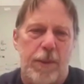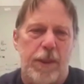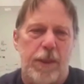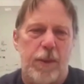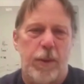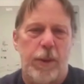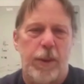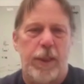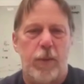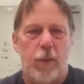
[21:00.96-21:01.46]

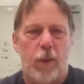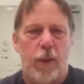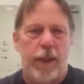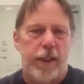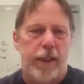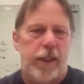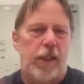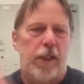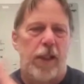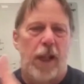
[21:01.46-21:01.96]
between one
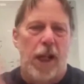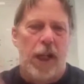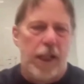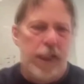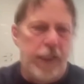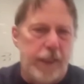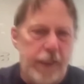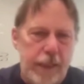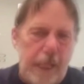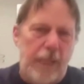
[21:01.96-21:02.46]

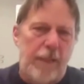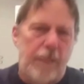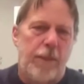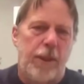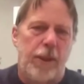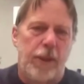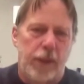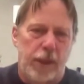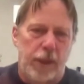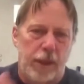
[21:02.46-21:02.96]
neuron and 10
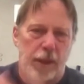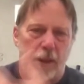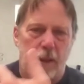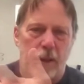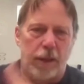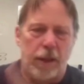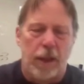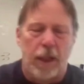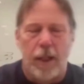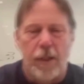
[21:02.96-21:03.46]
billion
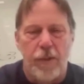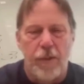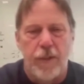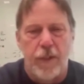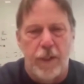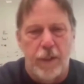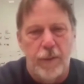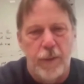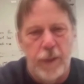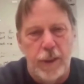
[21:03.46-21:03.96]
neurons
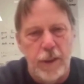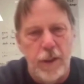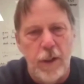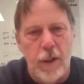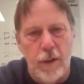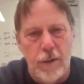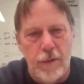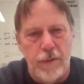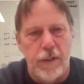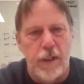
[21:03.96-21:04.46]
that where you
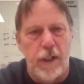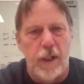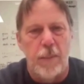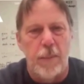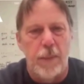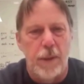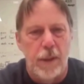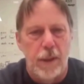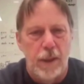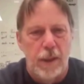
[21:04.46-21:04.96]
go
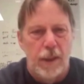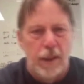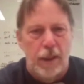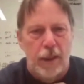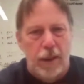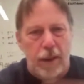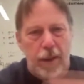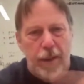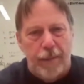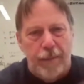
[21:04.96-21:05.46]
from,
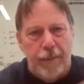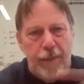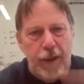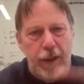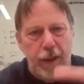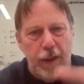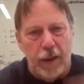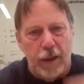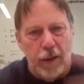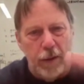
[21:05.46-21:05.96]

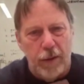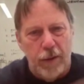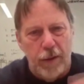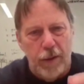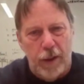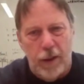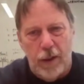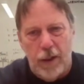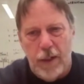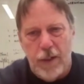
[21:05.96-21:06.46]

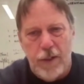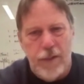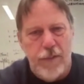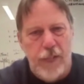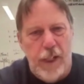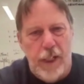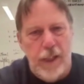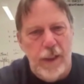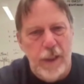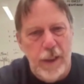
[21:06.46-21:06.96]
neurons
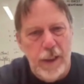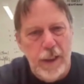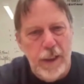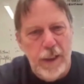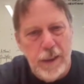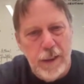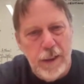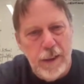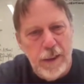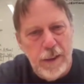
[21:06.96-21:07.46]

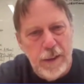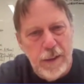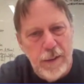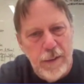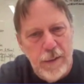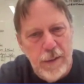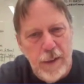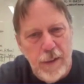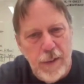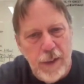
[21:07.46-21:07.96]
firing
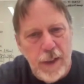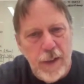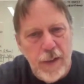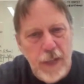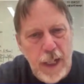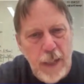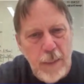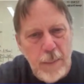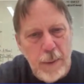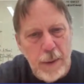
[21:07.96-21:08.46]
and things
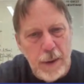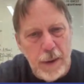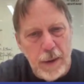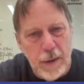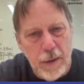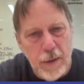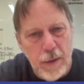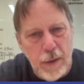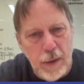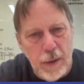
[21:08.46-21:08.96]

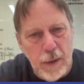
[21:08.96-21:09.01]
happening.